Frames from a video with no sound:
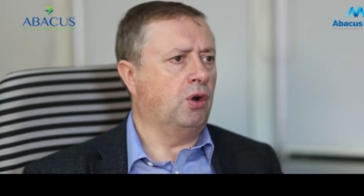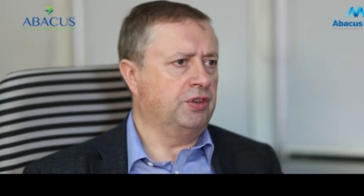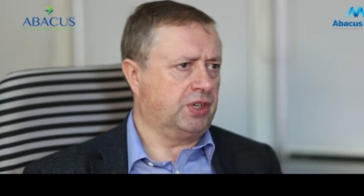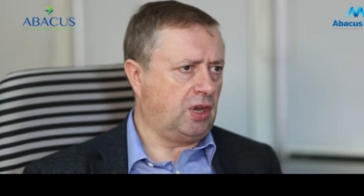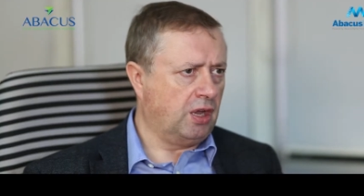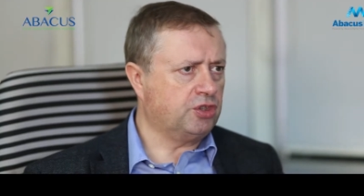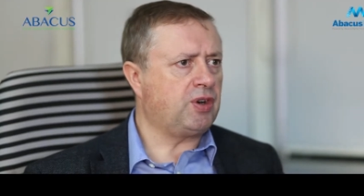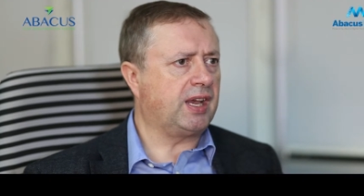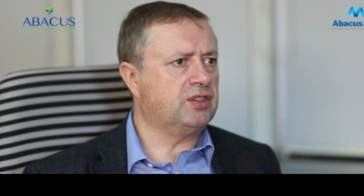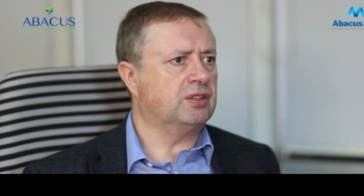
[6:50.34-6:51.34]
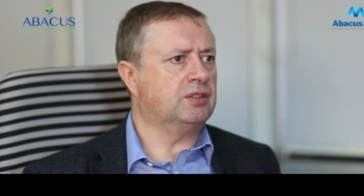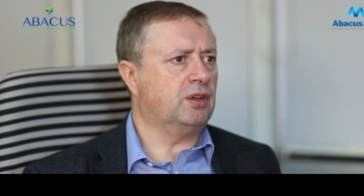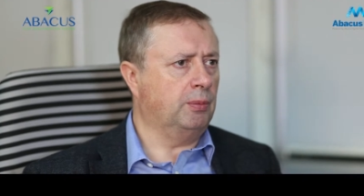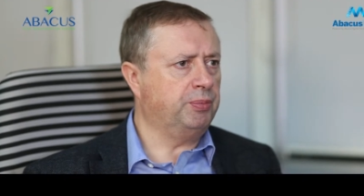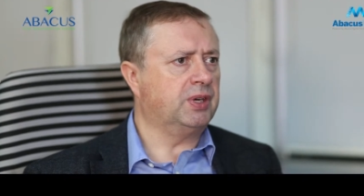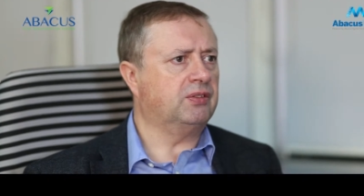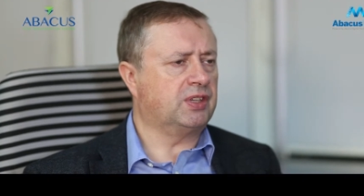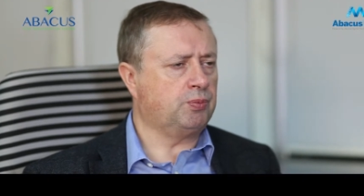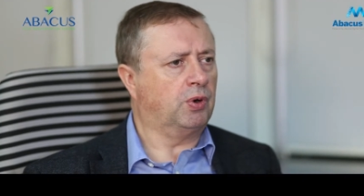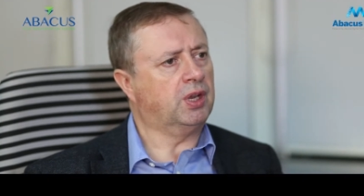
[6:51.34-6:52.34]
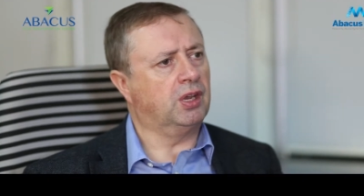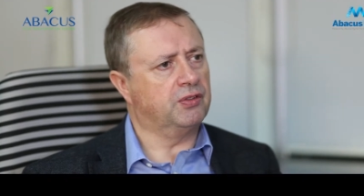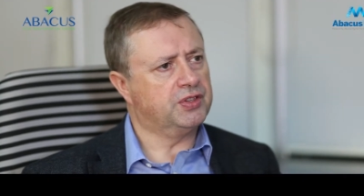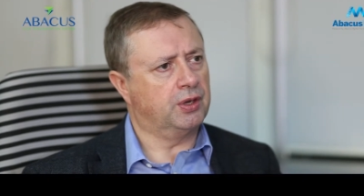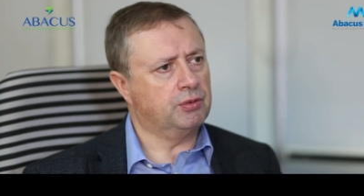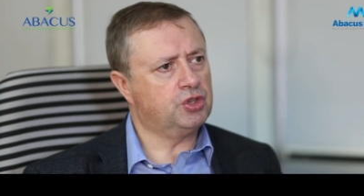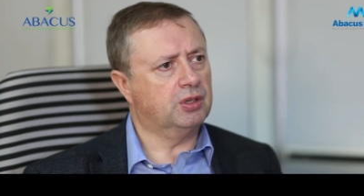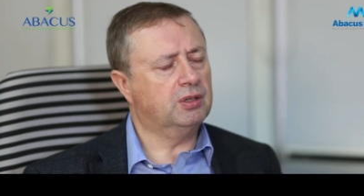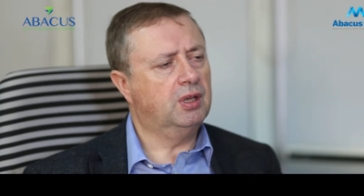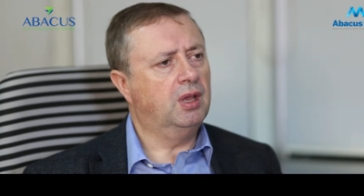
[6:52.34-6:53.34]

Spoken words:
or is a contracted company that's working on the solution.